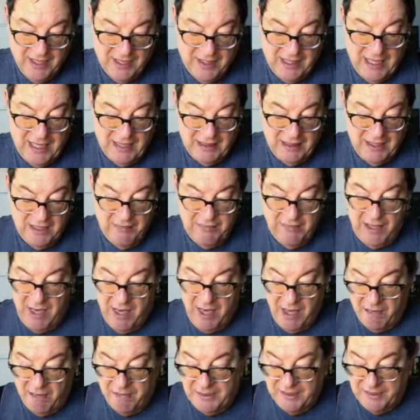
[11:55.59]
Get thee
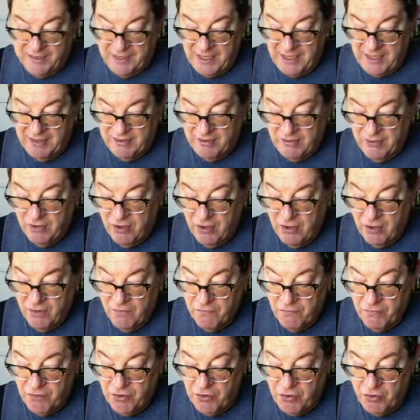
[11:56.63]
behind me, Satan,
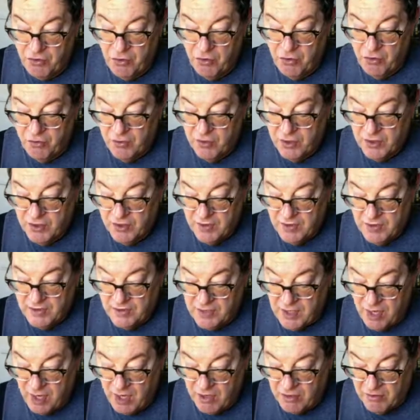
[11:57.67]
for you don't
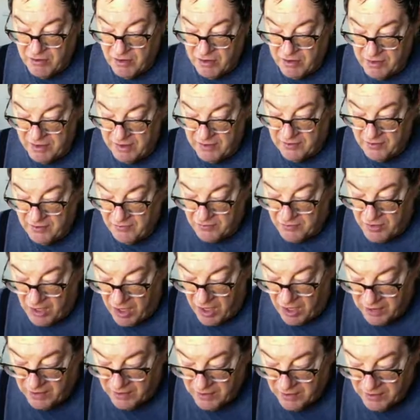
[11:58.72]
desire the things of
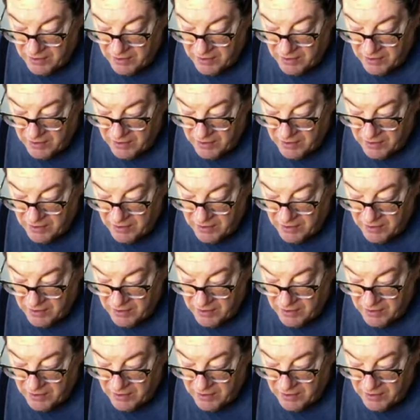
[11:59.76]
God,